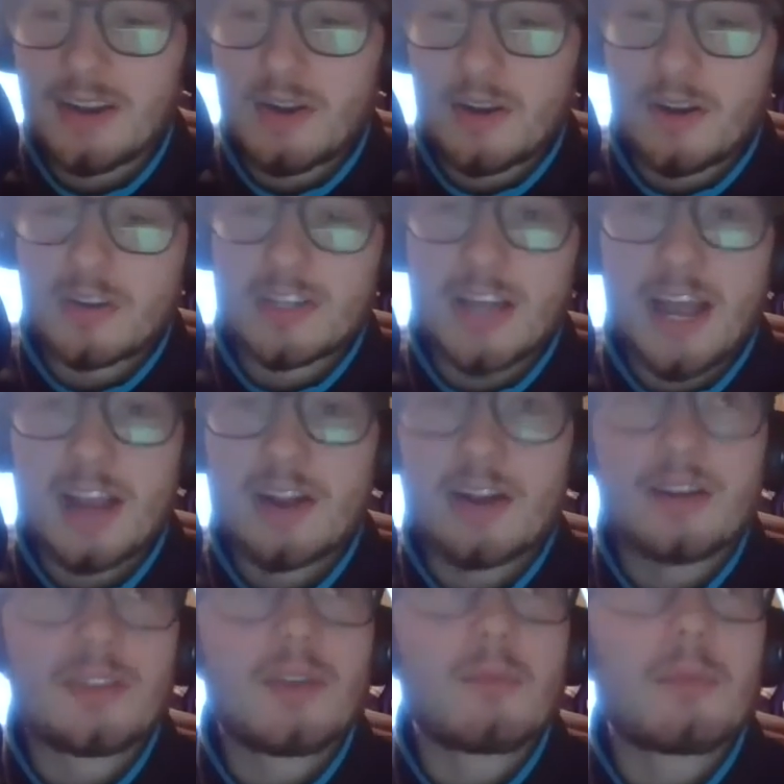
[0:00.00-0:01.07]
Or
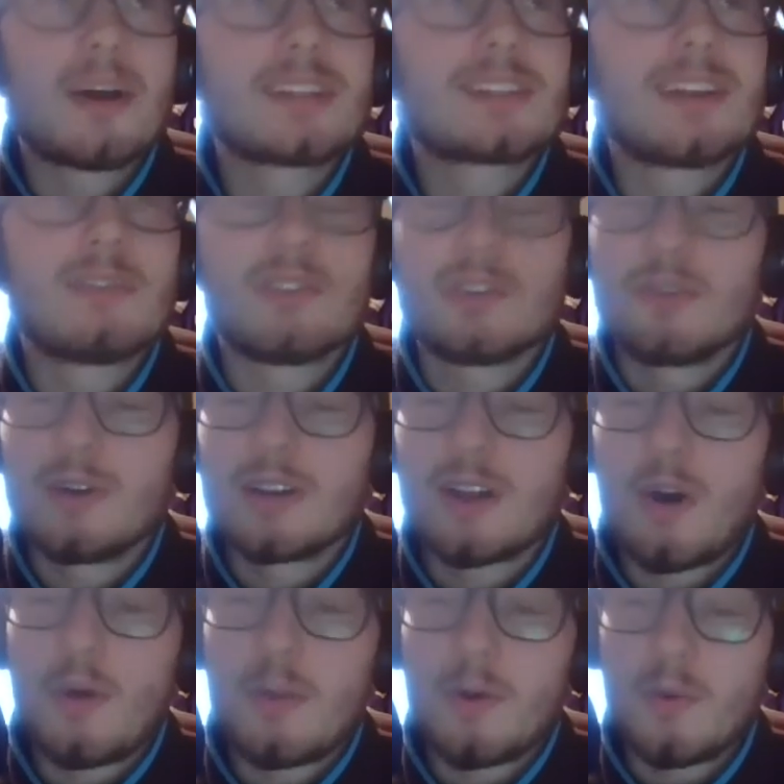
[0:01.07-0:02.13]
Tiger, the best to ever do it.
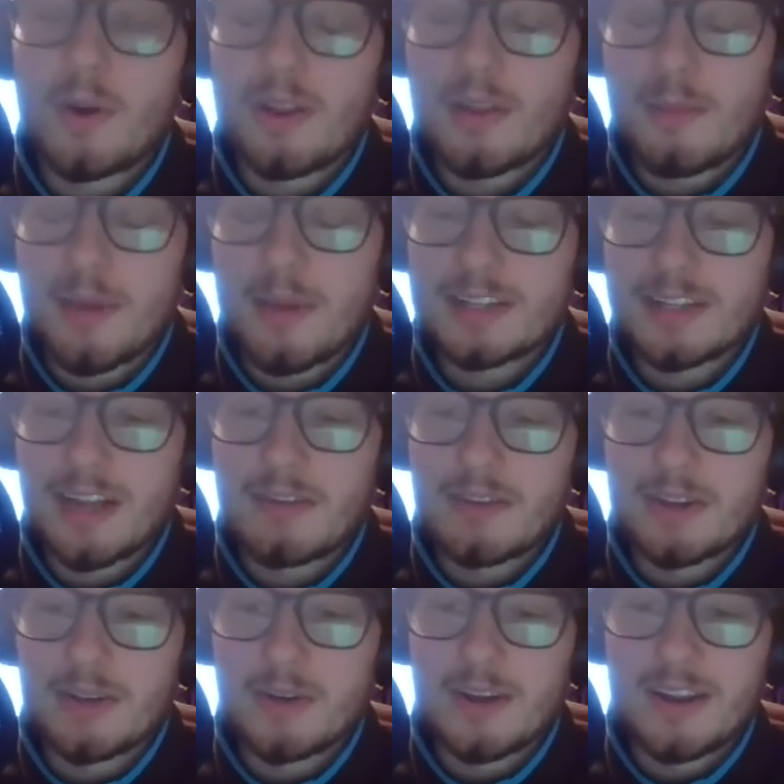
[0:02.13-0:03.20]
Kobe, one of the best to
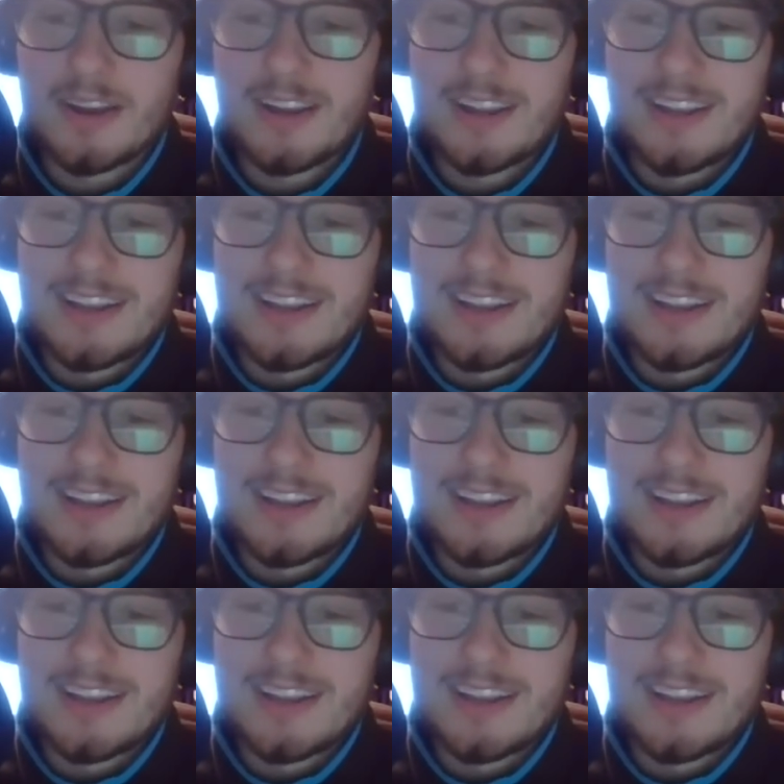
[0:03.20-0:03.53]
ever do it.